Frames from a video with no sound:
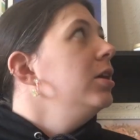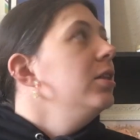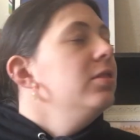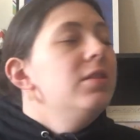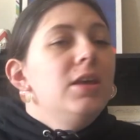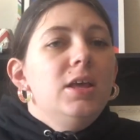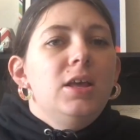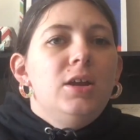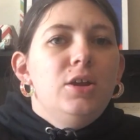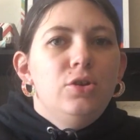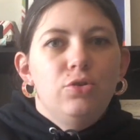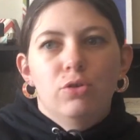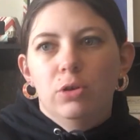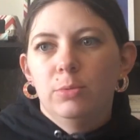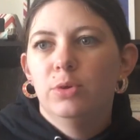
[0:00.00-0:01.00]
than
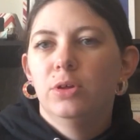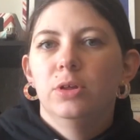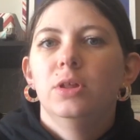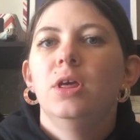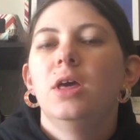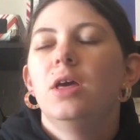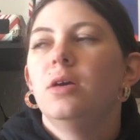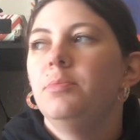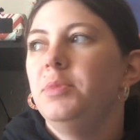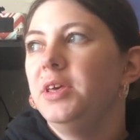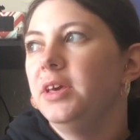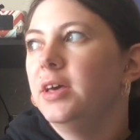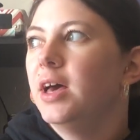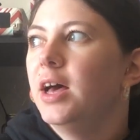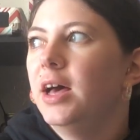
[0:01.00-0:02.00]
normal
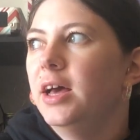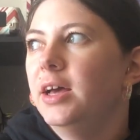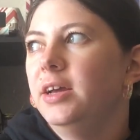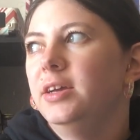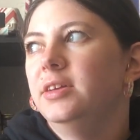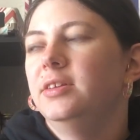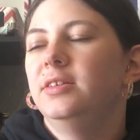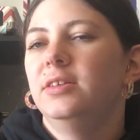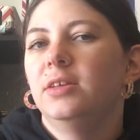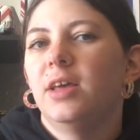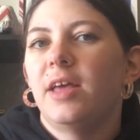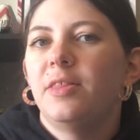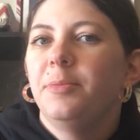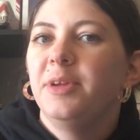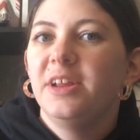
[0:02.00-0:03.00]
because
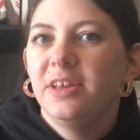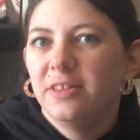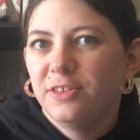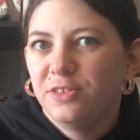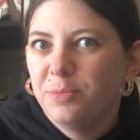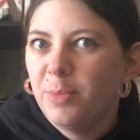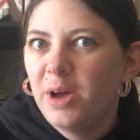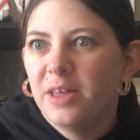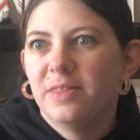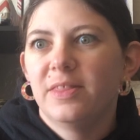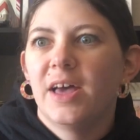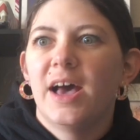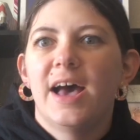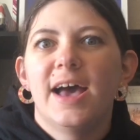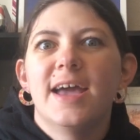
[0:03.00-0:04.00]
at the beginning of this month
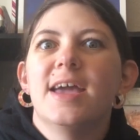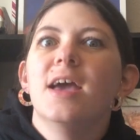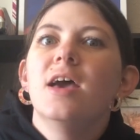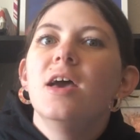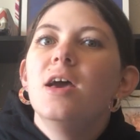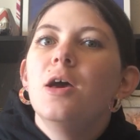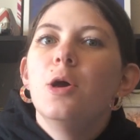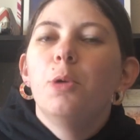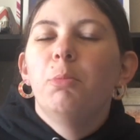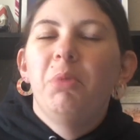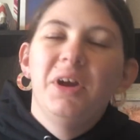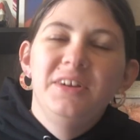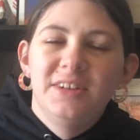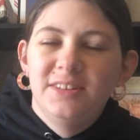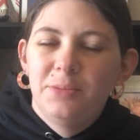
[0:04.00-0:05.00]
I
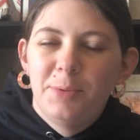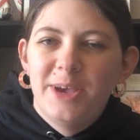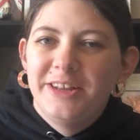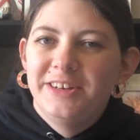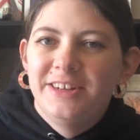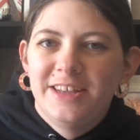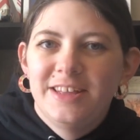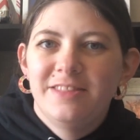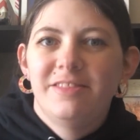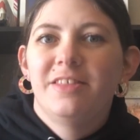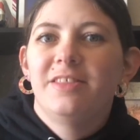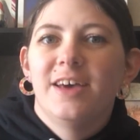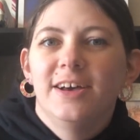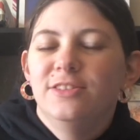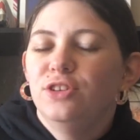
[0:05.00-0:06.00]
participated in the
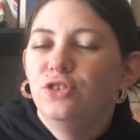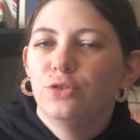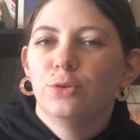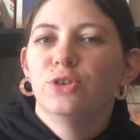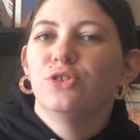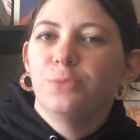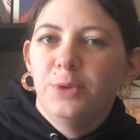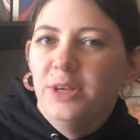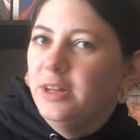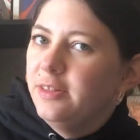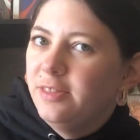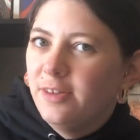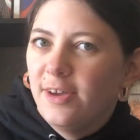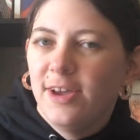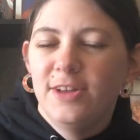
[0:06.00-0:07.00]
1,000 Doors
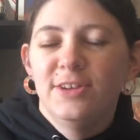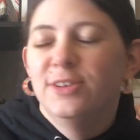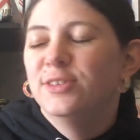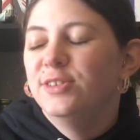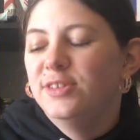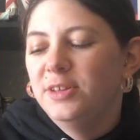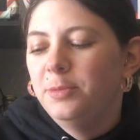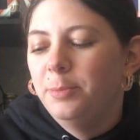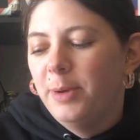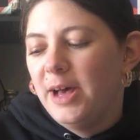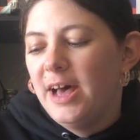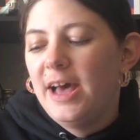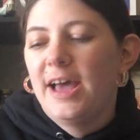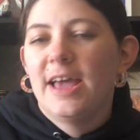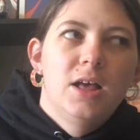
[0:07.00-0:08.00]
readathon hosted
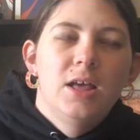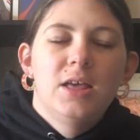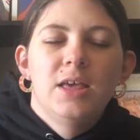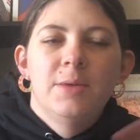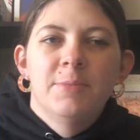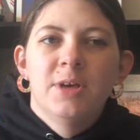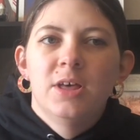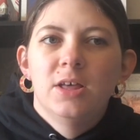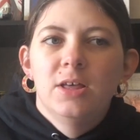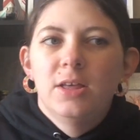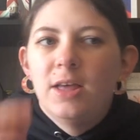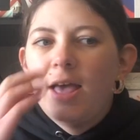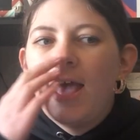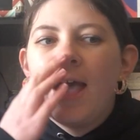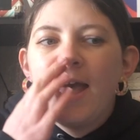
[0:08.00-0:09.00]
by Emma
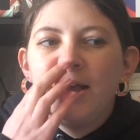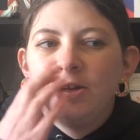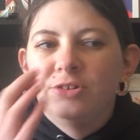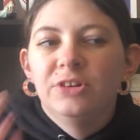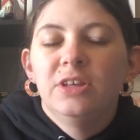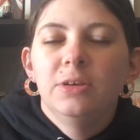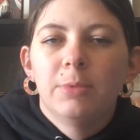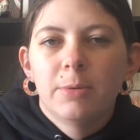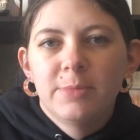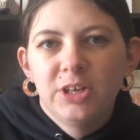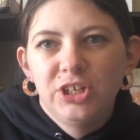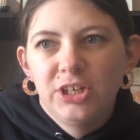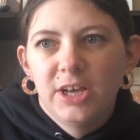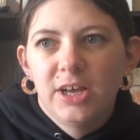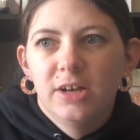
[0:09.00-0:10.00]
at Drinking by My
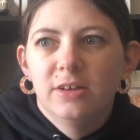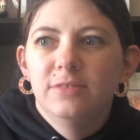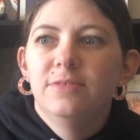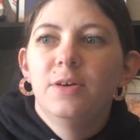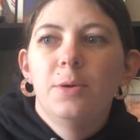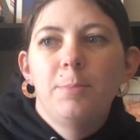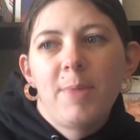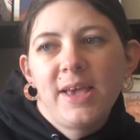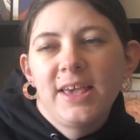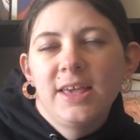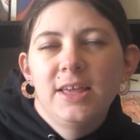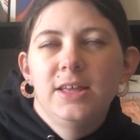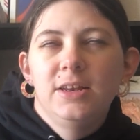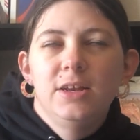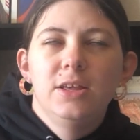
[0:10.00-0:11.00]
Shelf,
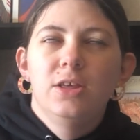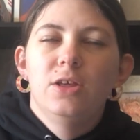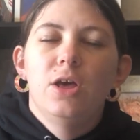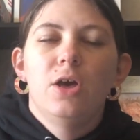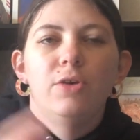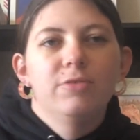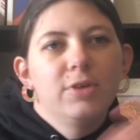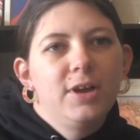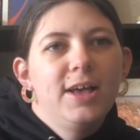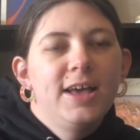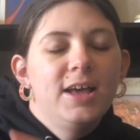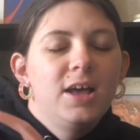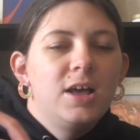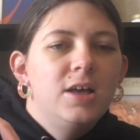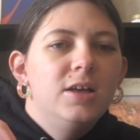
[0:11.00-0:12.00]
Megan over
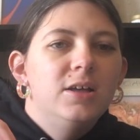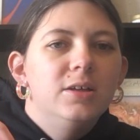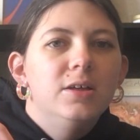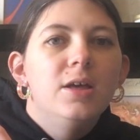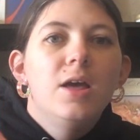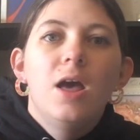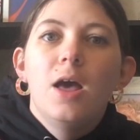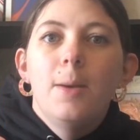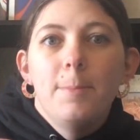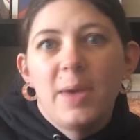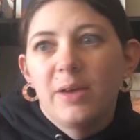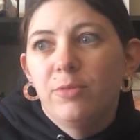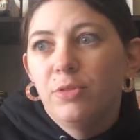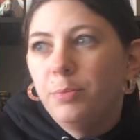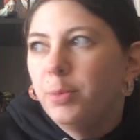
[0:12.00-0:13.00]
at
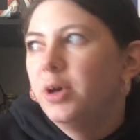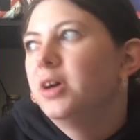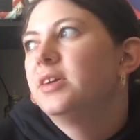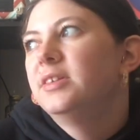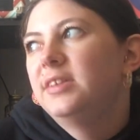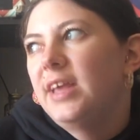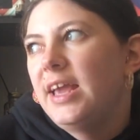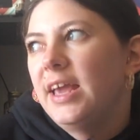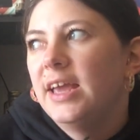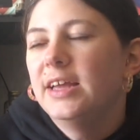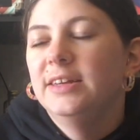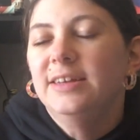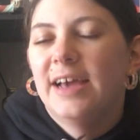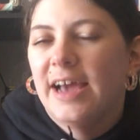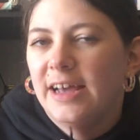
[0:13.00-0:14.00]
Meg with Books,
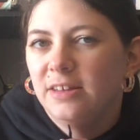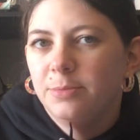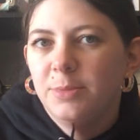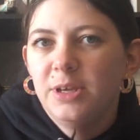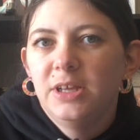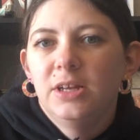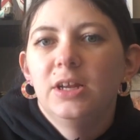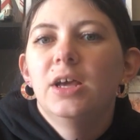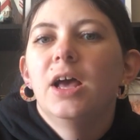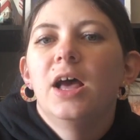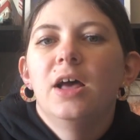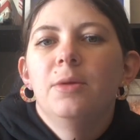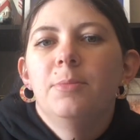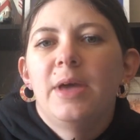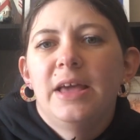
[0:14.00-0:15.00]
and Tasman
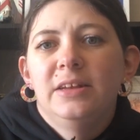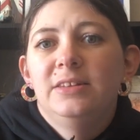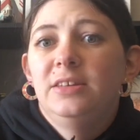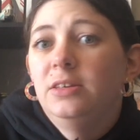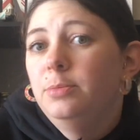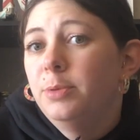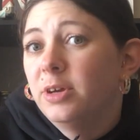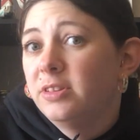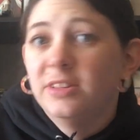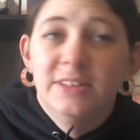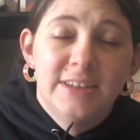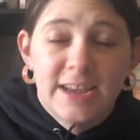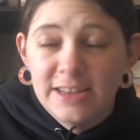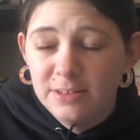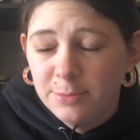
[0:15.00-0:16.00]
at Tea Books in
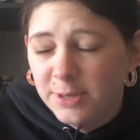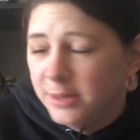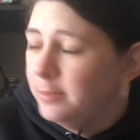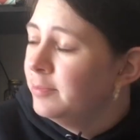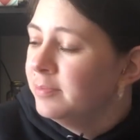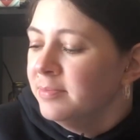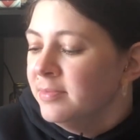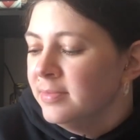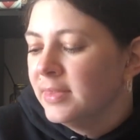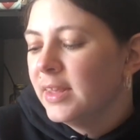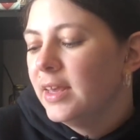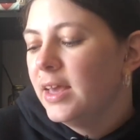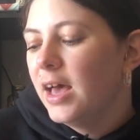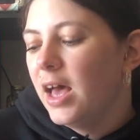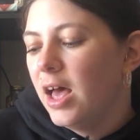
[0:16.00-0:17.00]
Tasman.
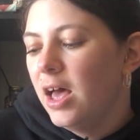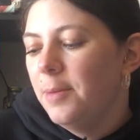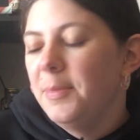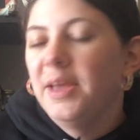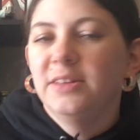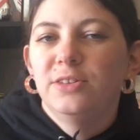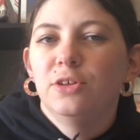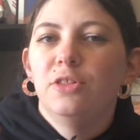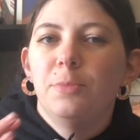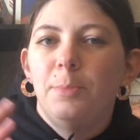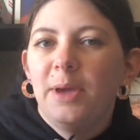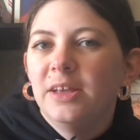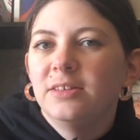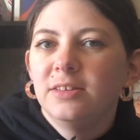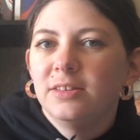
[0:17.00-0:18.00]
And so the
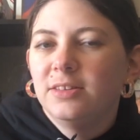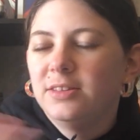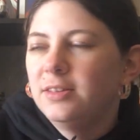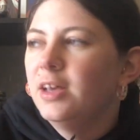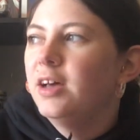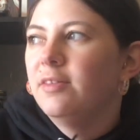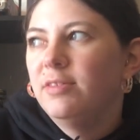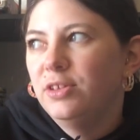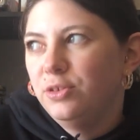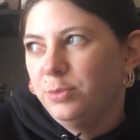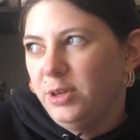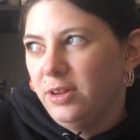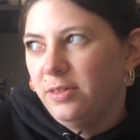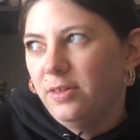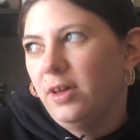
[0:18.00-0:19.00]
basis of this
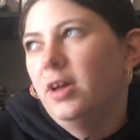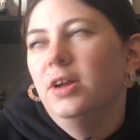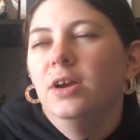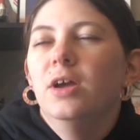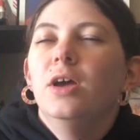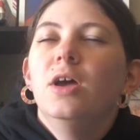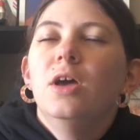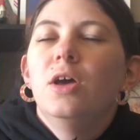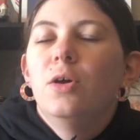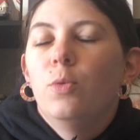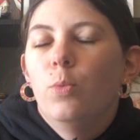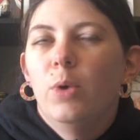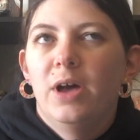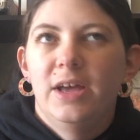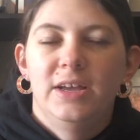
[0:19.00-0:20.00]
readathon
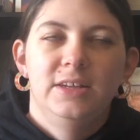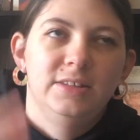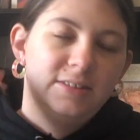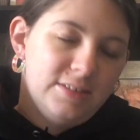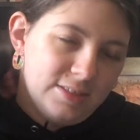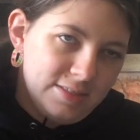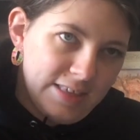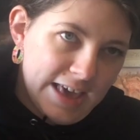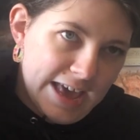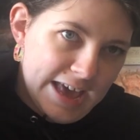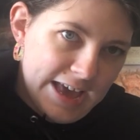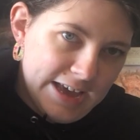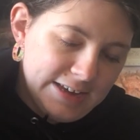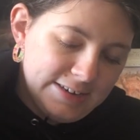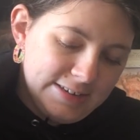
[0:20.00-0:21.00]
was
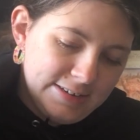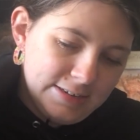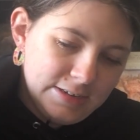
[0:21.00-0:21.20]
that